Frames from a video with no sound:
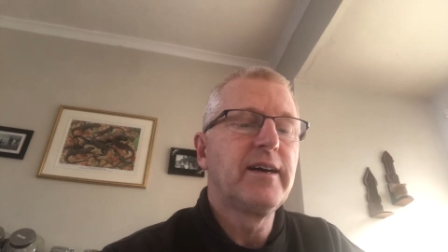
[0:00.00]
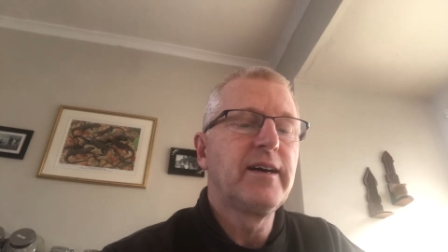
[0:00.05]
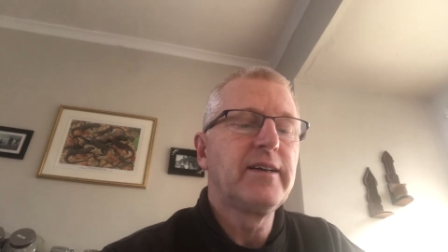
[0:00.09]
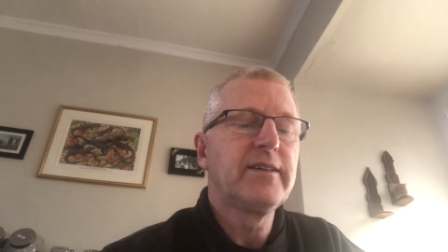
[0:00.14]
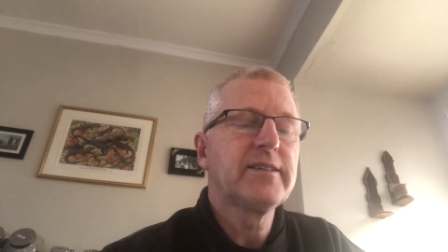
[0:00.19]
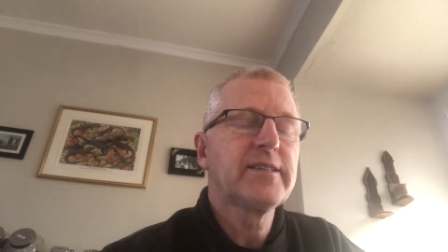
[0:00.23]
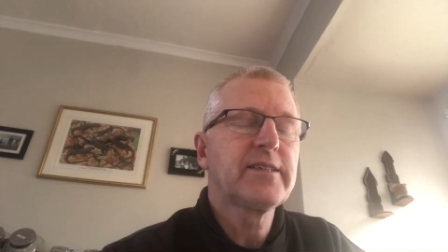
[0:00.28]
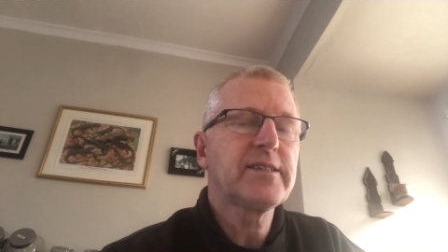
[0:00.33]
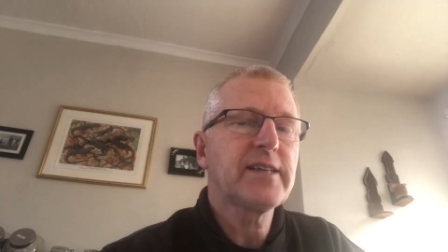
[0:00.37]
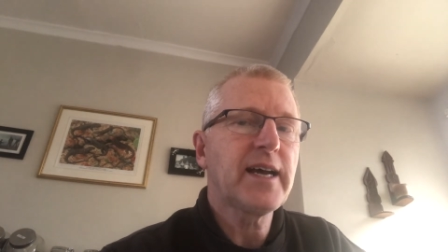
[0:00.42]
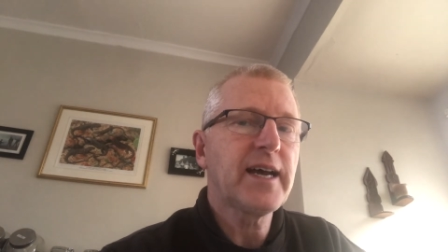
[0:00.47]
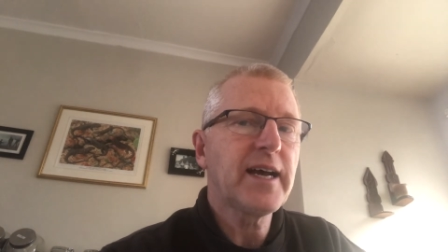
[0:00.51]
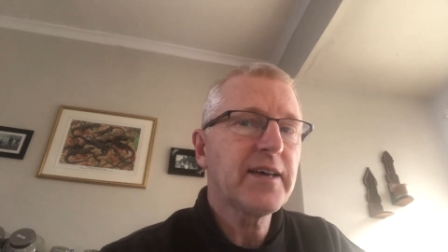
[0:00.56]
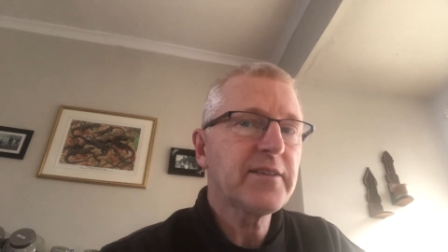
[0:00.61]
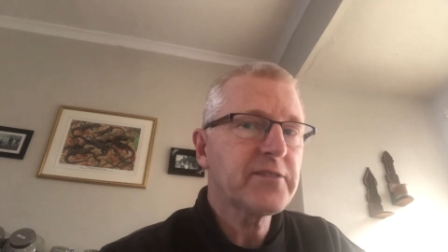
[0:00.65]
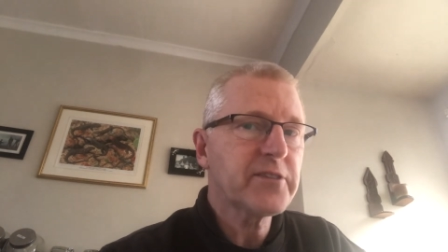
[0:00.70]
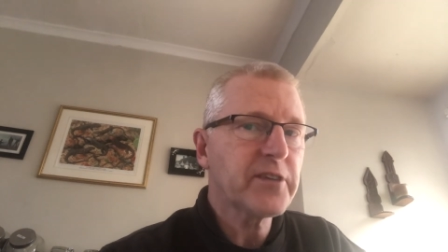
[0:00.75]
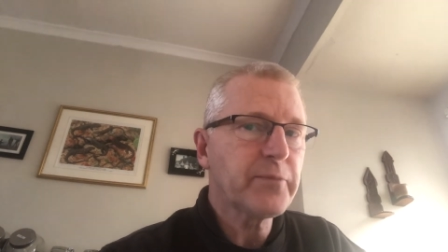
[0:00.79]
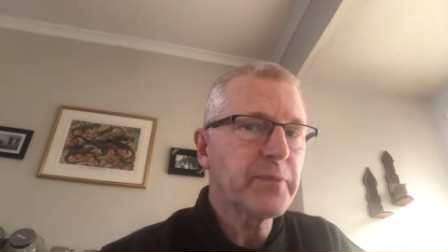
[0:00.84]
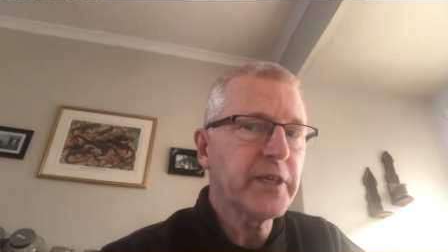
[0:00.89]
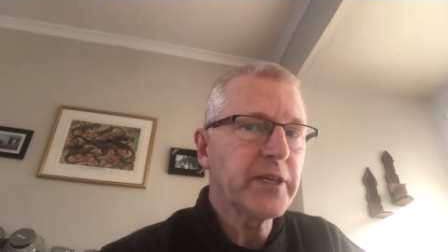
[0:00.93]
scythes
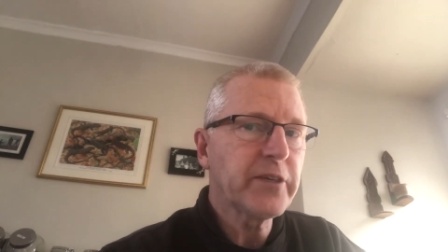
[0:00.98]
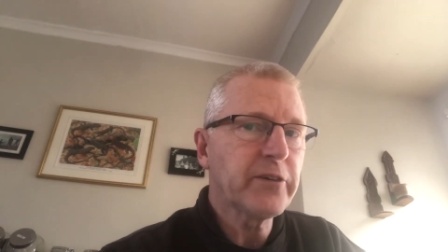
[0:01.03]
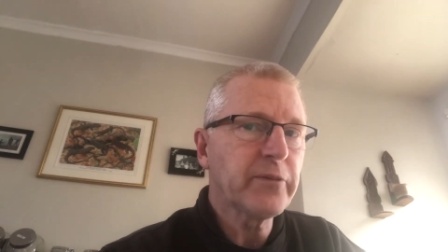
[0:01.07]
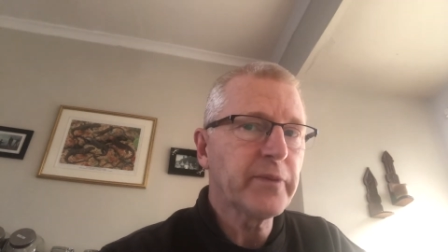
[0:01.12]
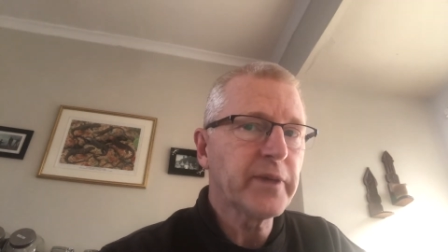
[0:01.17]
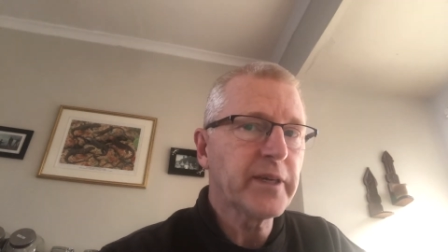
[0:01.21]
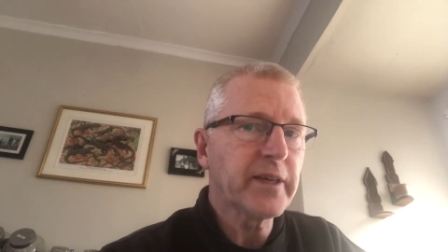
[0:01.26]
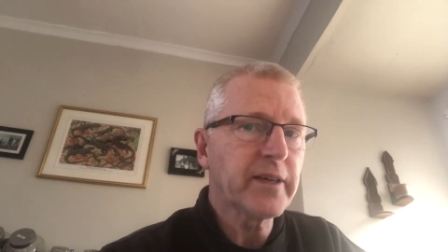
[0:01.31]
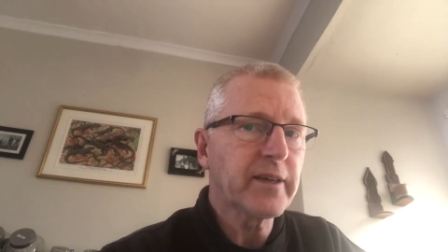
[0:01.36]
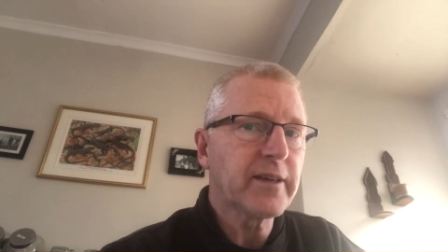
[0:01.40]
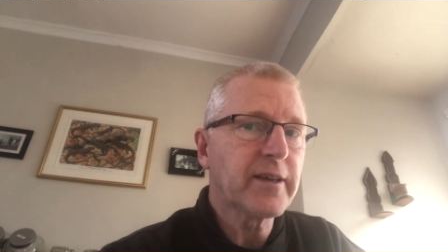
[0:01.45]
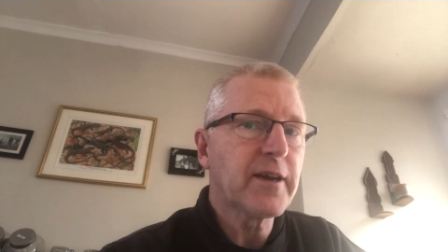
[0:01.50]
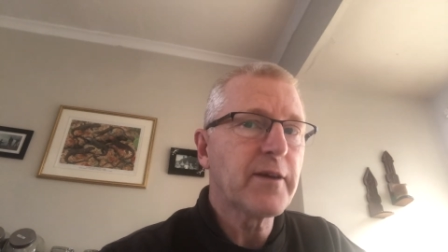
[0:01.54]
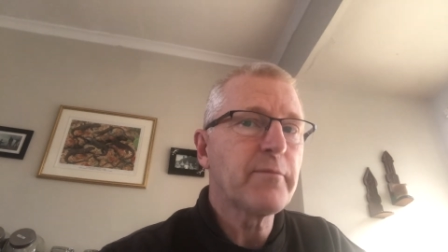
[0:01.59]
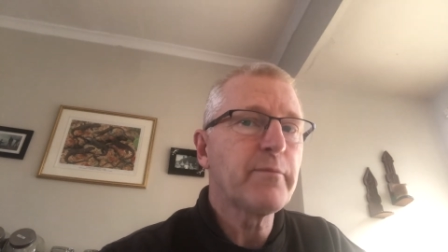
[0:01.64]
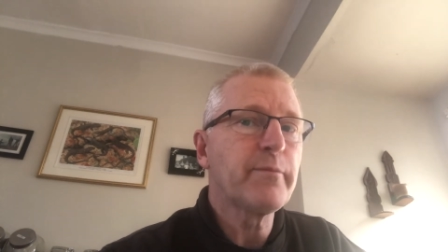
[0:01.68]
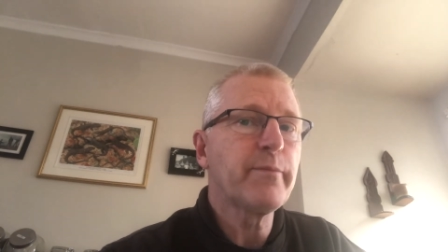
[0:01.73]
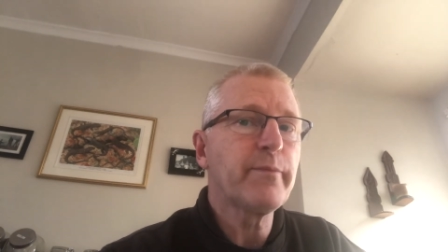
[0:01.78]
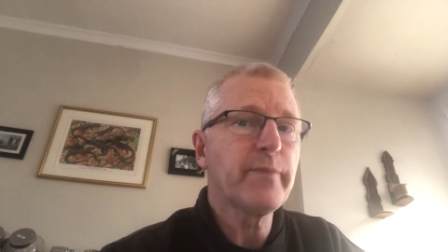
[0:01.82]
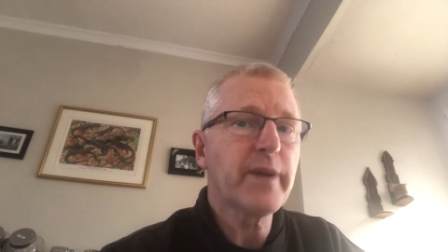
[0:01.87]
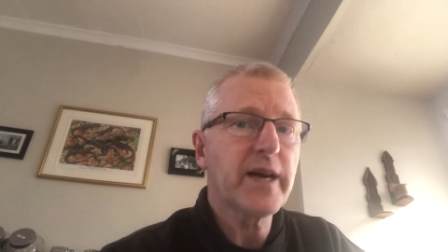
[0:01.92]
are becoming
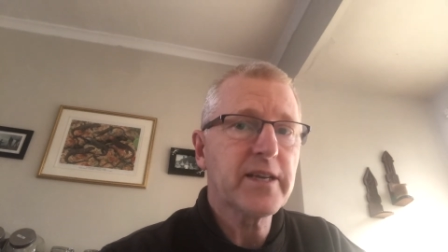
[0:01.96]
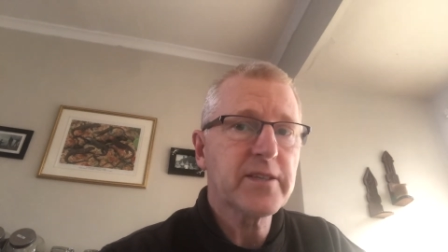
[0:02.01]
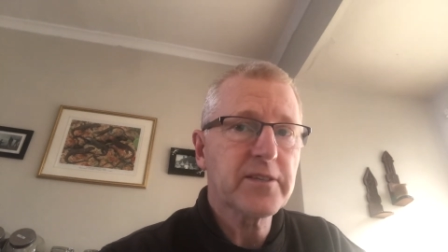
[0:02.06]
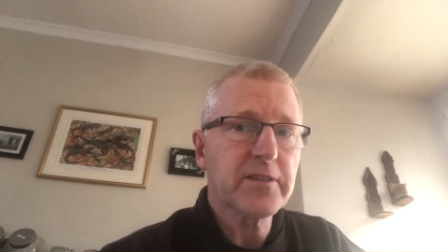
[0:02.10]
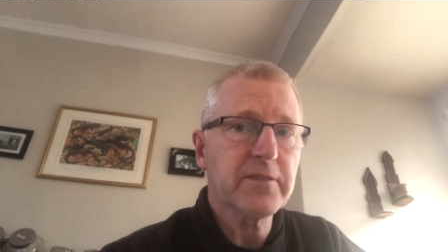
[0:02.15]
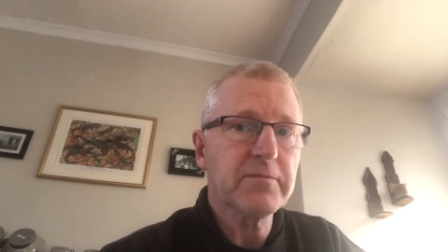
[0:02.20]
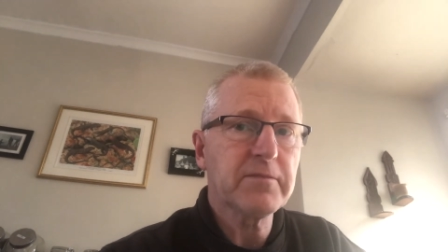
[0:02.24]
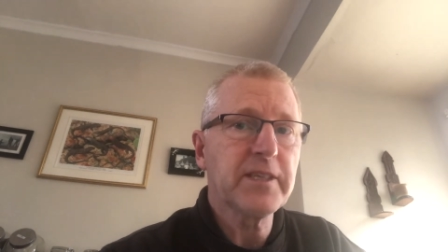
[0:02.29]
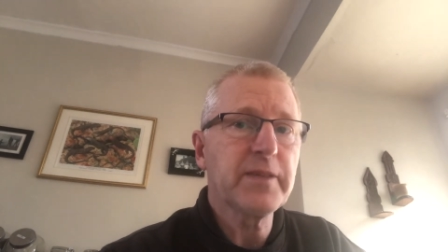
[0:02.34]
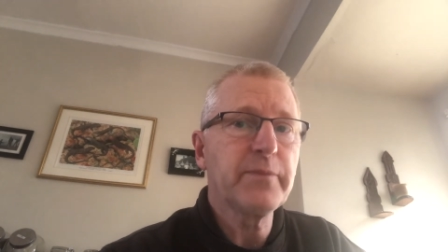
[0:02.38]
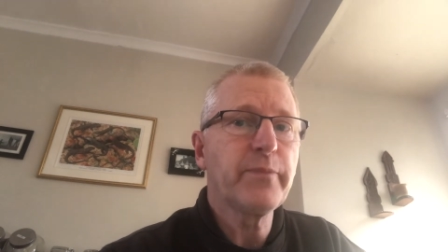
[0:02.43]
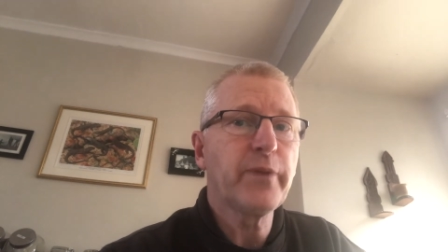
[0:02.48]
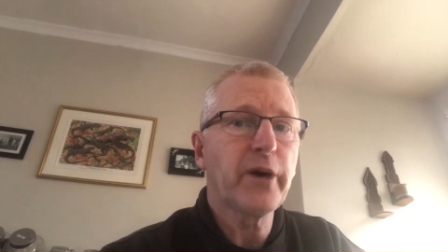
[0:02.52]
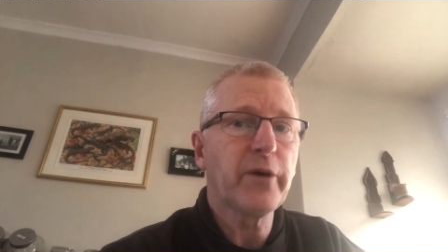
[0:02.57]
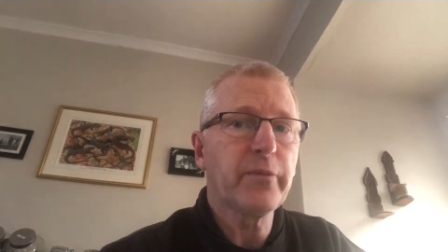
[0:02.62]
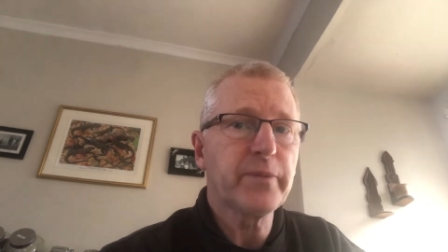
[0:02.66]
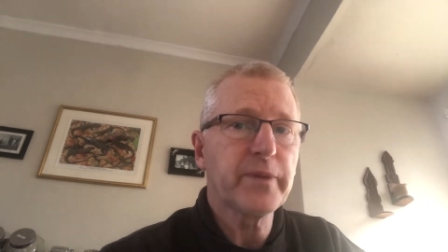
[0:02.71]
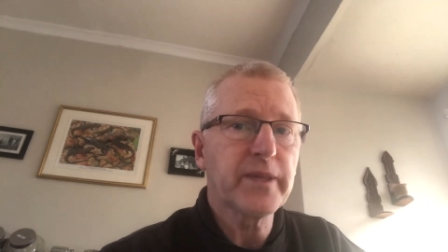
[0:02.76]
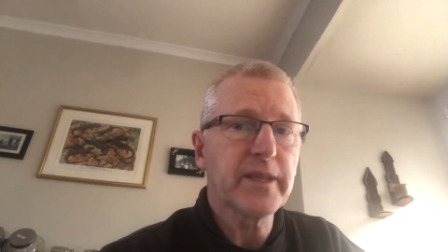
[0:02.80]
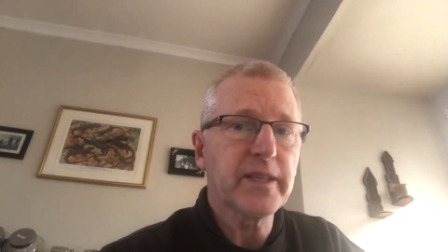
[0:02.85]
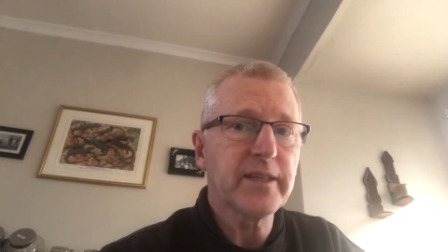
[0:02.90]
massively
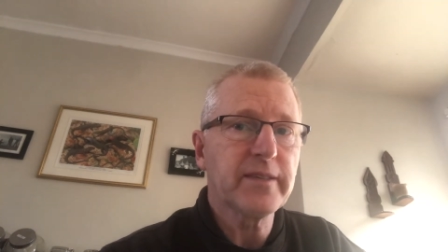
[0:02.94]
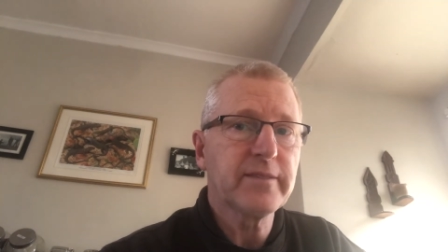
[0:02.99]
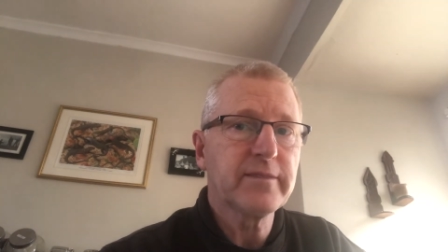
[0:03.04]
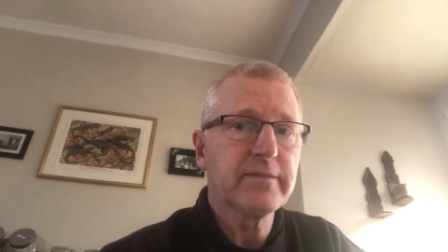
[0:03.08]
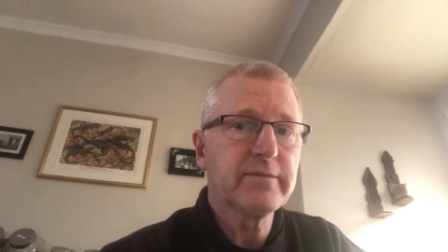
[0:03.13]
popular,